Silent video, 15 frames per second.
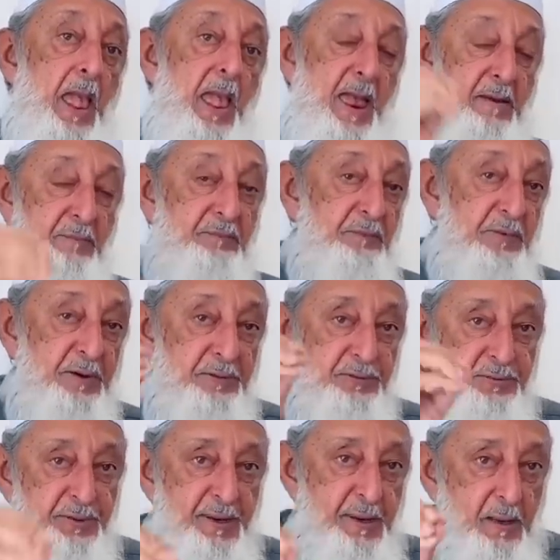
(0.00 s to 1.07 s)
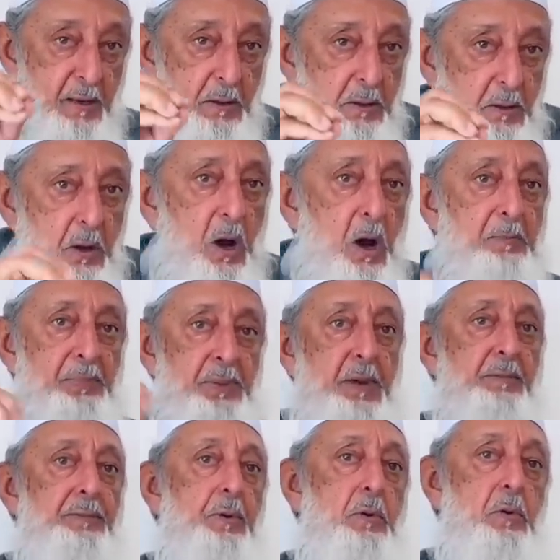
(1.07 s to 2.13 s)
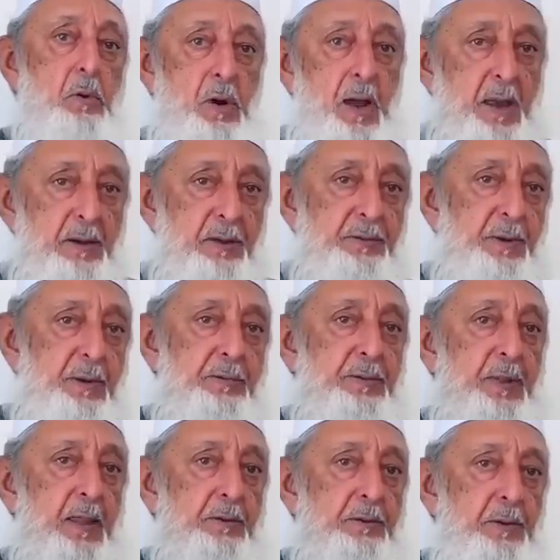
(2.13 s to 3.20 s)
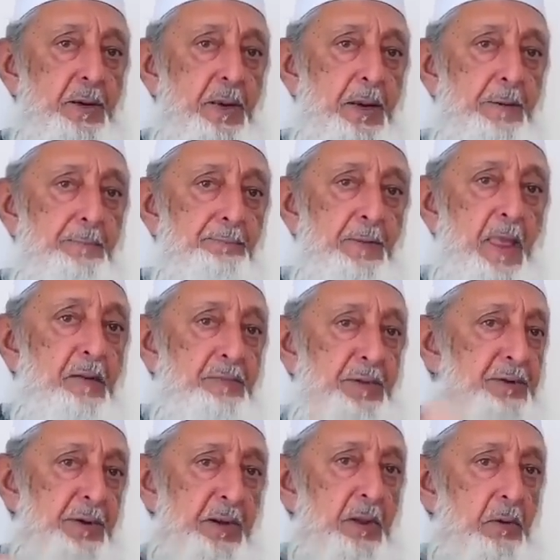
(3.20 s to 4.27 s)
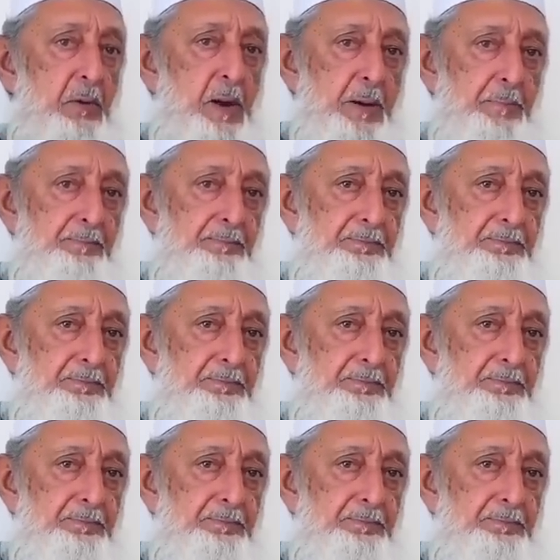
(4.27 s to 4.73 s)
Every single copy of the Quran says that today, every single one.